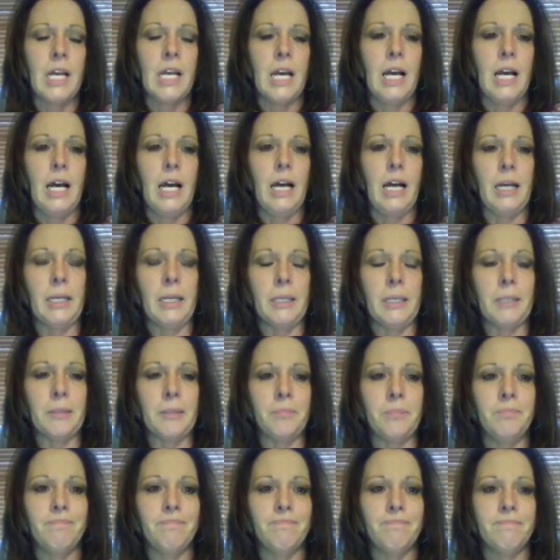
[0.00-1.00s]

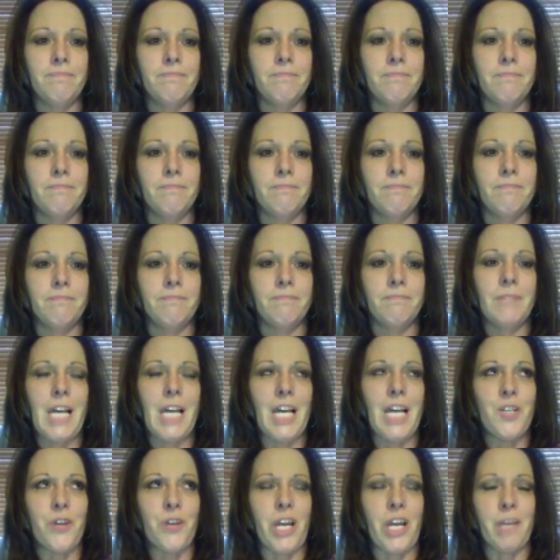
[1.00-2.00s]
I
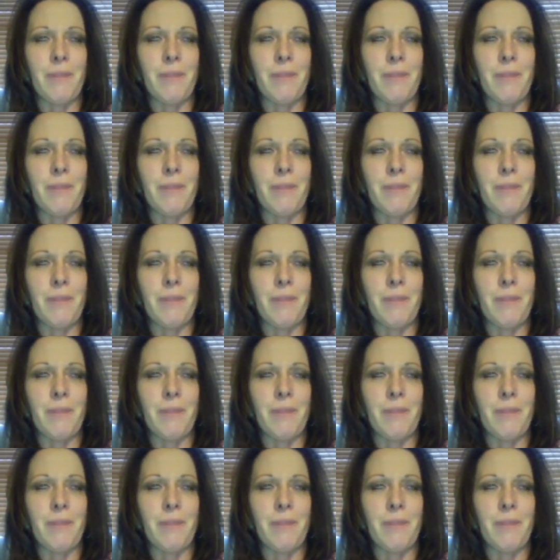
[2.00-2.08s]
drag my